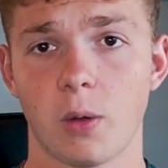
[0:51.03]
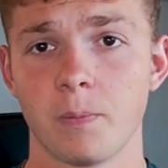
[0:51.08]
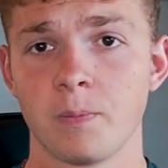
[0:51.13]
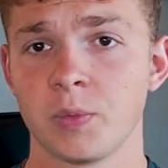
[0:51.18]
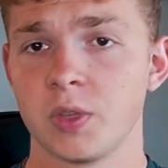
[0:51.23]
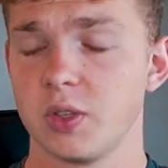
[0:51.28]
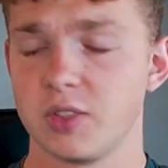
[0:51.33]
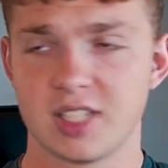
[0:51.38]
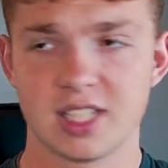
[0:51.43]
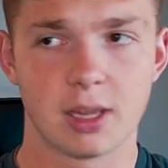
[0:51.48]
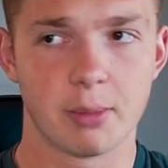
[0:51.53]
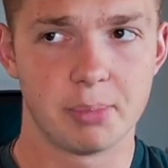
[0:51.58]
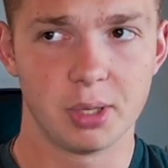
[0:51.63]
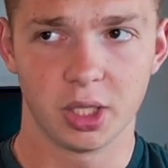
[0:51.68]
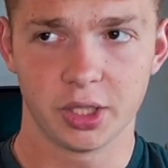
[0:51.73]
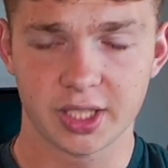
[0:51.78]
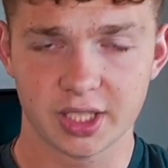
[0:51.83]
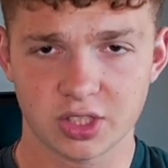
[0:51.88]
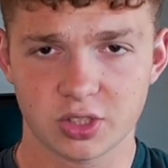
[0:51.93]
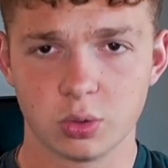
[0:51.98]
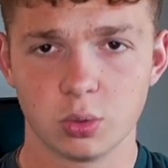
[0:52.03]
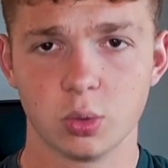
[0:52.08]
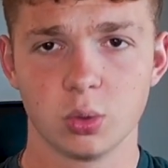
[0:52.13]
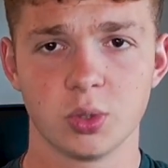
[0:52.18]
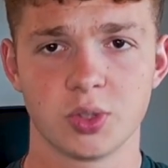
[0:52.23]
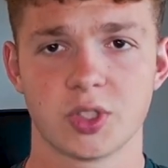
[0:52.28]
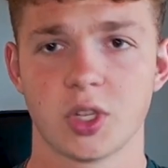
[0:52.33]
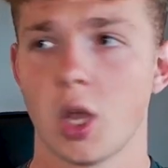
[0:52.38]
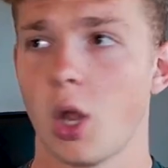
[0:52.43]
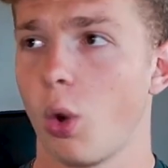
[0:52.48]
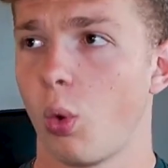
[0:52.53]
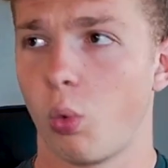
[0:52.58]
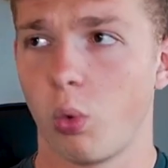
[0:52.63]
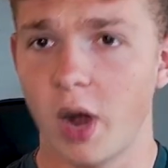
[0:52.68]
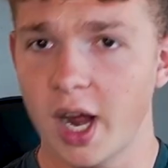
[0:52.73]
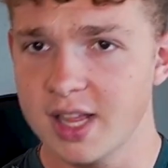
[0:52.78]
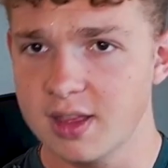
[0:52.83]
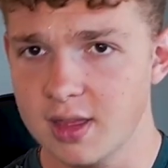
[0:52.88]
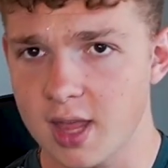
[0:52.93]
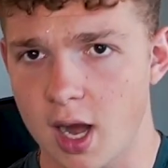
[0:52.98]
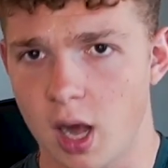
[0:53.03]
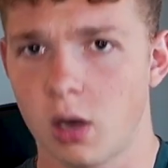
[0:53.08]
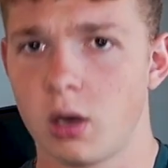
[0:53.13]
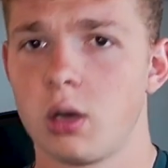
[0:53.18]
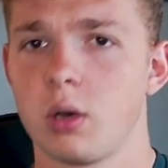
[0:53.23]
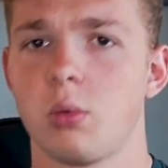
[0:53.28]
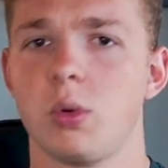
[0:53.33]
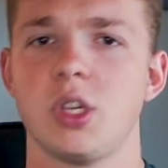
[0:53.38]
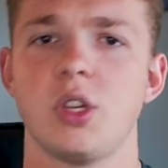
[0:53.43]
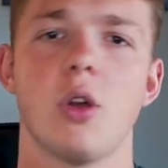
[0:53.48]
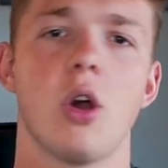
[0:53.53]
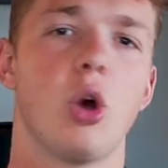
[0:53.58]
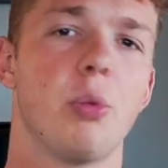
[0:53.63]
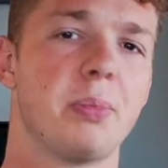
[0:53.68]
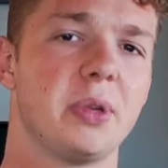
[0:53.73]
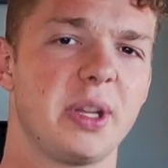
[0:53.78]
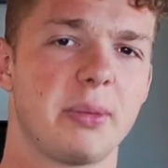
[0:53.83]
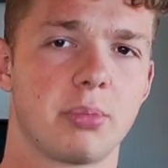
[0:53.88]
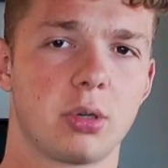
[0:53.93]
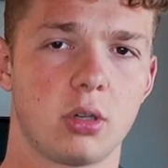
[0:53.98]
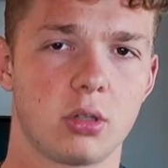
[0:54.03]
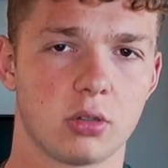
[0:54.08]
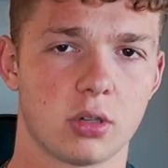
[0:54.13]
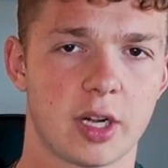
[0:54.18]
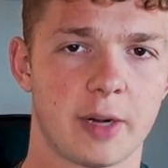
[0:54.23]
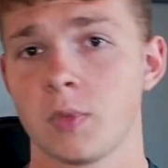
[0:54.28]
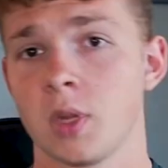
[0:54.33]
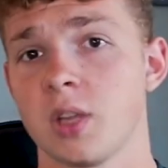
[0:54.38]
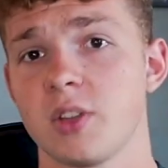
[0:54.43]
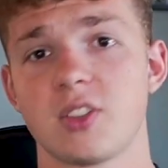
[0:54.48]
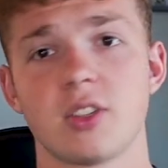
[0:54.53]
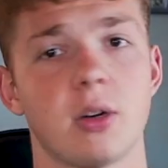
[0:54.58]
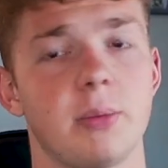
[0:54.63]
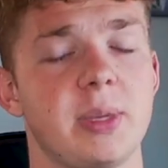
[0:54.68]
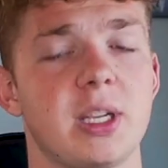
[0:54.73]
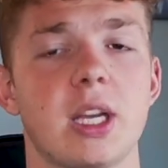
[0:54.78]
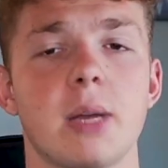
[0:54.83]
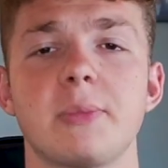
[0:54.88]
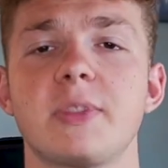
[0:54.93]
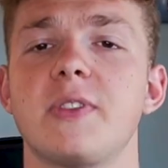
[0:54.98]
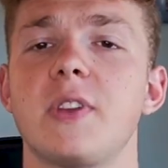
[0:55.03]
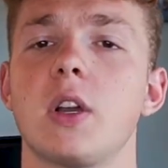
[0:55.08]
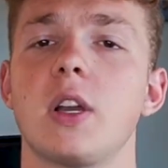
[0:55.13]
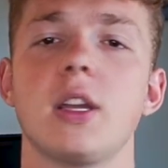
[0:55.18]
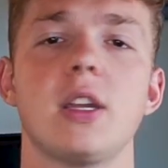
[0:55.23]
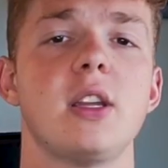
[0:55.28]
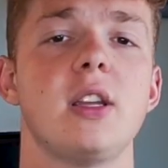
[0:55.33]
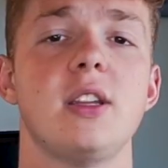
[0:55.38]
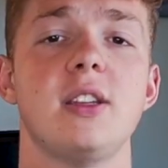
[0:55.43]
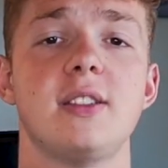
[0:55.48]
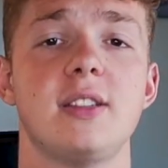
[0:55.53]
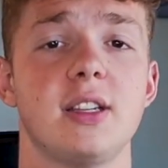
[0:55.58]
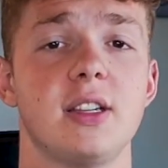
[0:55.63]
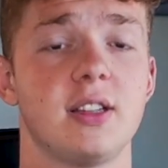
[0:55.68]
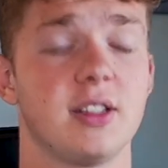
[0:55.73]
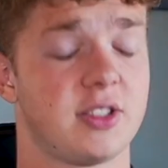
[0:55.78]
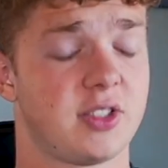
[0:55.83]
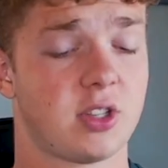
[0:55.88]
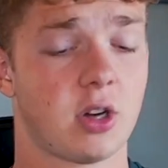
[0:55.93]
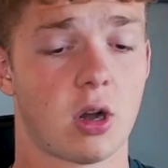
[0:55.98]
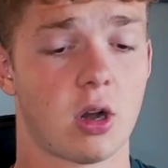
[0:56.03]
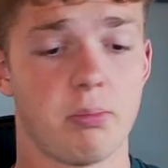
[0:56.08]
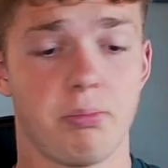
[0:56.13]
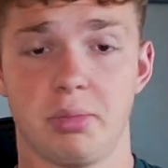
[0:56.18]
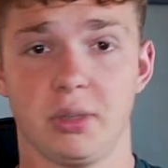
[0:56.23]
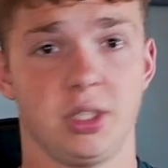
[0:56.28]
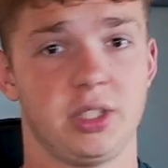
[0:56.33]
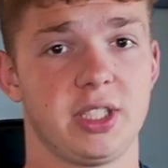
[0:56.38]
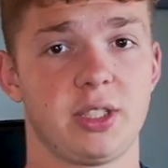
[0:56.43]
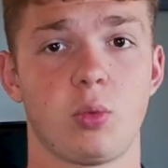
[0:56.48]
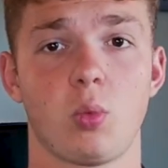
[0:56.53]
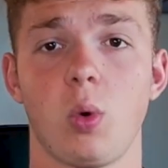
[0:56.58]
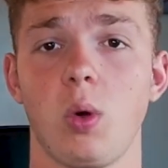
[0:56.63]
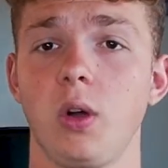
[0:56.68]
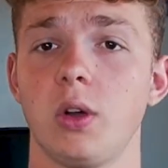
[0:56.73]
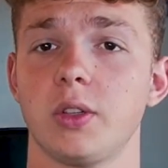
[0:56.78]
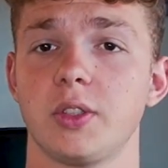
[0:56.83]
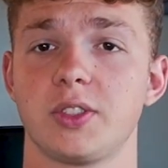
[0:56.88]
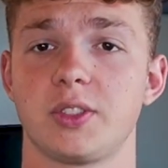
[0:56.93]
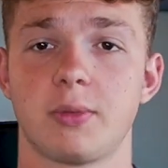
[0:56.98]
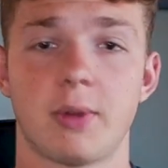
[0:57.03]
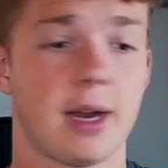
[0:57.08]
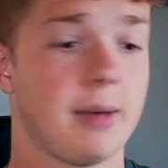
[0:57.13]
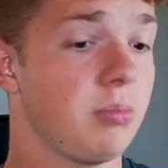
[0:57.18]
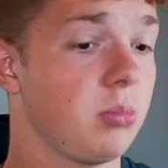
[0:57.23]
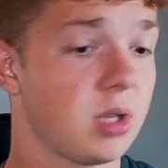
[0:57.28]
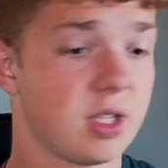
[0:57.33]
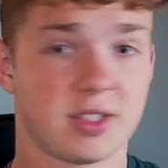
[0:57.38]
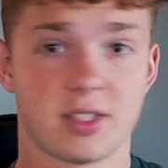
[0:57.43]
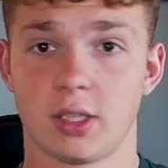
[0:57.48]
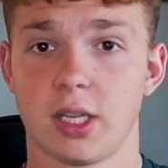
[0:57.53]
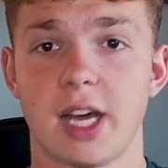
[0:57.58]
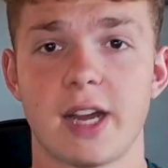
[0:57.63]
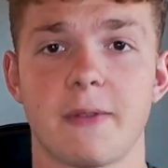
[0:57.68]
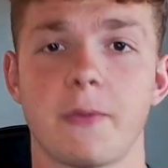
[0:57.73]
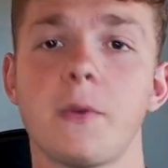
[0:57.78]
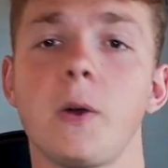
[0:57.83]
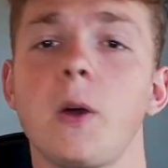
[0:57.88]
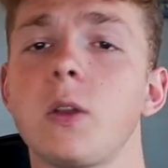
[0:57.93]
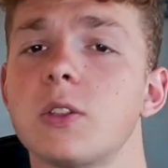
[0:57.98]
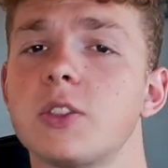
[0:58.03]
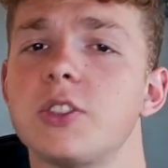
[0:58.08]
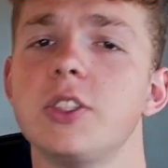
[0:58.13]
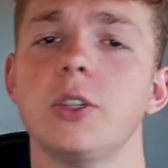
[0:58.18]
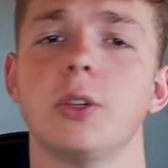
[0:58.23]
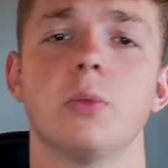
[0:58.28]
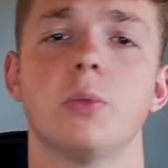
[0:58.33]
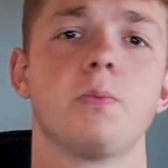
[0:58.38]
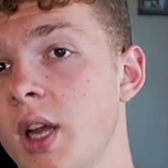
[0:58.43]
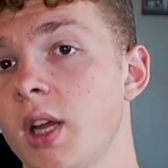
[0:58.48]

You see the building tools right there when you open the program. So it becomes very easy to start building worlds, right? It's a lot of fun too.